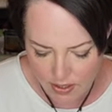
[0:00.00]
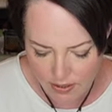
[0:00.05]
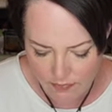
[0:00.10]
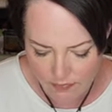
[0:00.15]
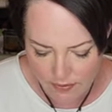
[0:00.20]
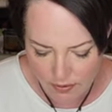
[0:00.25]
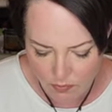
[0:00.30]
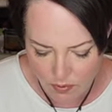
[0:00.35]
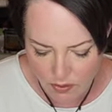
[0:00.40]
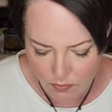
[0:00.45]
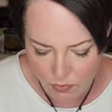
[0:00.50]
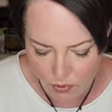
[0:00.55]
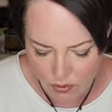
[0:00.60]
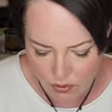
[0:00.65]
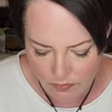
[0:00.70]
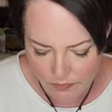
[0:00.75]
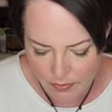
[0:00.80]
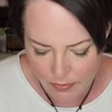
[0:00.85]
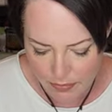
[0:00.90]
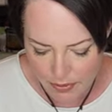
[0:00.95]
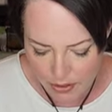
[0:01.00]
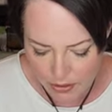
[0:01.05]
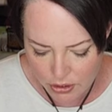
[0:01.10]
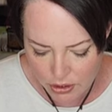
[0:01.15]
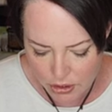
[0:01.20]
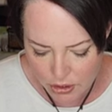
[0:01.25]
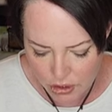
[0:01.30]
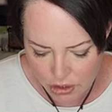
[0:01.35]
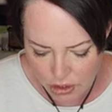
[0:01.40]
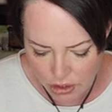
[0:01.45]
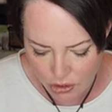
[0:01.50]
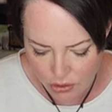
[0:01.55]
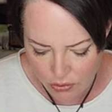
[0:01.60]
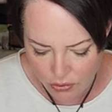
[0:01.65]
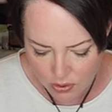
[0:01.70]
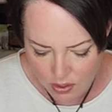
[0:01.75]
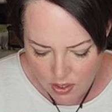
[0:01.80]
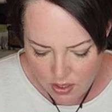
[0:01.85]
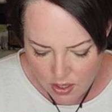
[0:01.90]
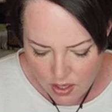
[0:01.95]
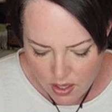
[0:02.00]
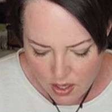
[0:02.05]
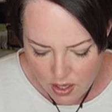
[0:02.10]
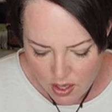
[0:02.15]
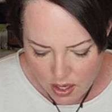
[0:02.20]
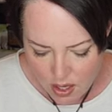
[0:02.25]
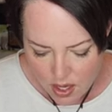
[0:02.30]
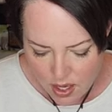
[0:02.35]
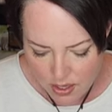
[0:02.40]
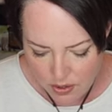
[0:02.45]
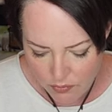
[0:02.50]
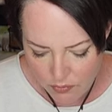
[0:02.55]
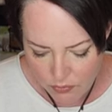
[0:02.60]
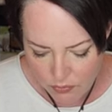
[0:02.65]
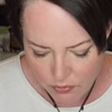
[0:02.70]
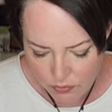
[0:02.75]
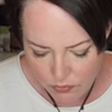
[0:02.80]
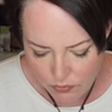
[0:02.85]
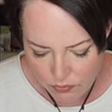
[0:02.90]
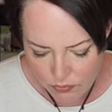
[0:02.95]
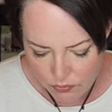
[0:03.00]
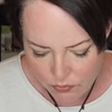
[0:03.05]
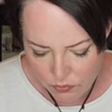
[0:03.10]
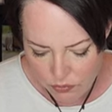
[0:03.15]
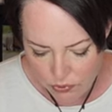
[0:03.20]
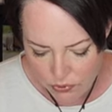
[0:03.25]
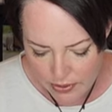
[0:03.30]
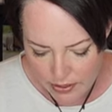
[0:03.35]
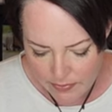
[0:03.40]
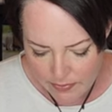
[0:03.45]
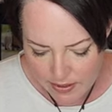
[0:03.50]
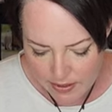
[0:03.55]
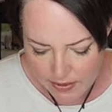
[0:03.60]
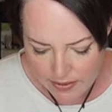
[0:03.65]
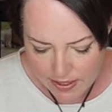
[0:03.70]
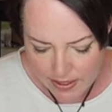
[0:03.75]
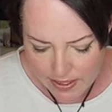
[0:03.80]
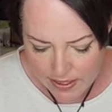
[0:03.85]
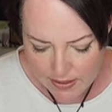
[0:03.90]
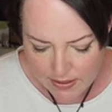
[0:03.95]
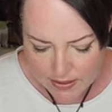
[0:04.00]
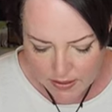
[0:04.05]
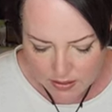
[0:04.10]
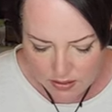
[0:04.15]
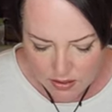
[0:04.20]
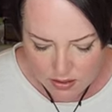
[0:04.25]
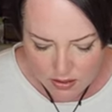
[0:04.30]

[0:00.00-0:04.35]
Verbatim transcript: If I want more of the bark to show, I will worry about that